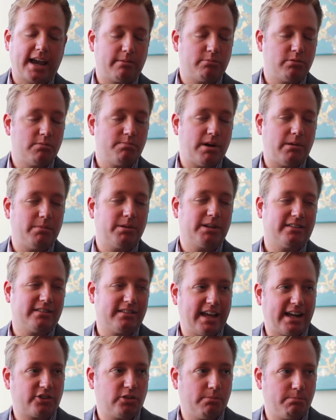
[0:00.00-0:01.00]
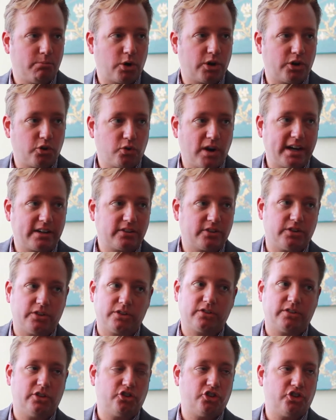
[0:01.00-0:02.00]
Cabin Republicans National Board of
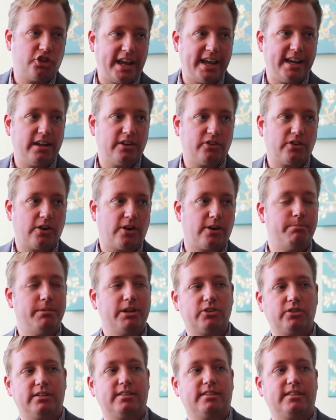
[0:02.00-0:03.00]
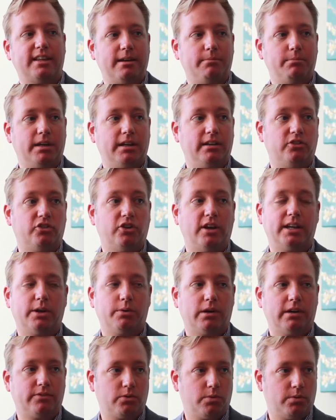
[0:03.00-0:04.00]
Directors to change our mission statement in
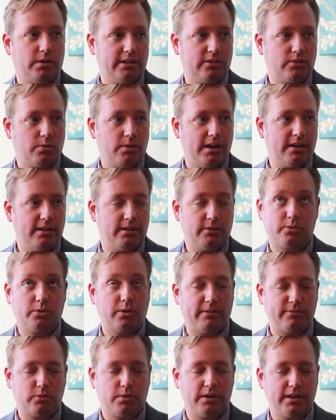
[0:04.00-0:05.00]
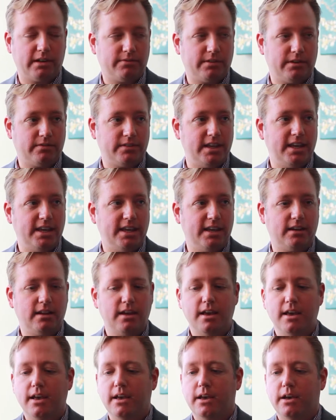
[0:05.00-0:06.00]
January of 2015
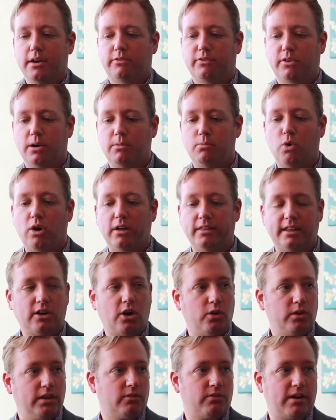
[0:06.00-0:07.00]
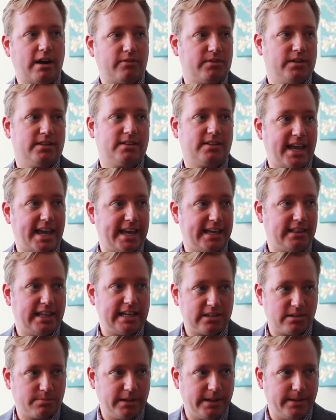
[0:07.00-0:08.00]
from one that only referenced gay and
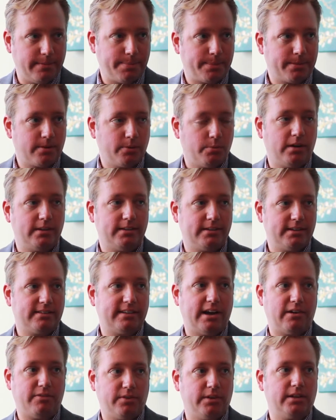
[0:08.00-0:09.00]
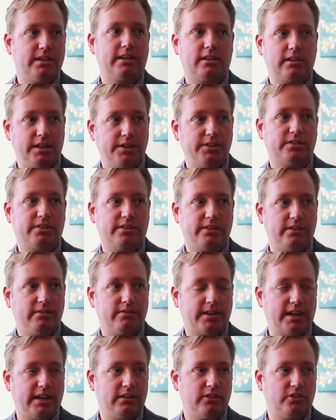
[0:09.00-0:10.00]
lesbian to one that is now fully
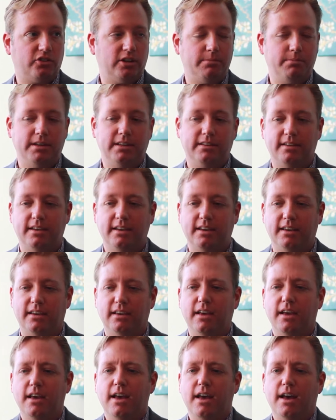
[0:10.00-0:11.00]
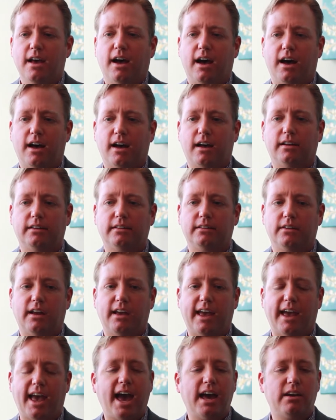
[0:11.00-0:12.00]
inclusive, LGBT,
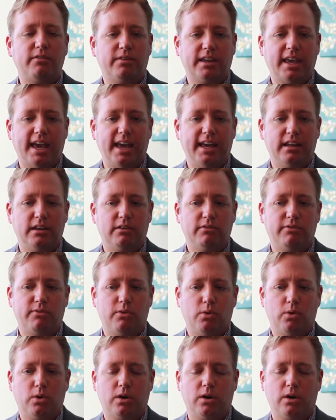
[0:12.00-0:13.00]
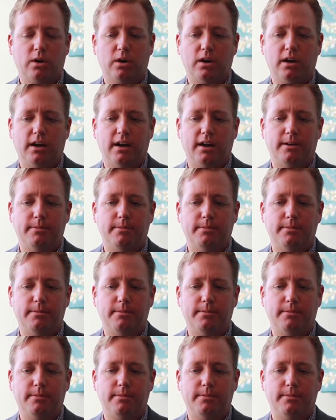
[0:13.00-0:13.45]
advocating for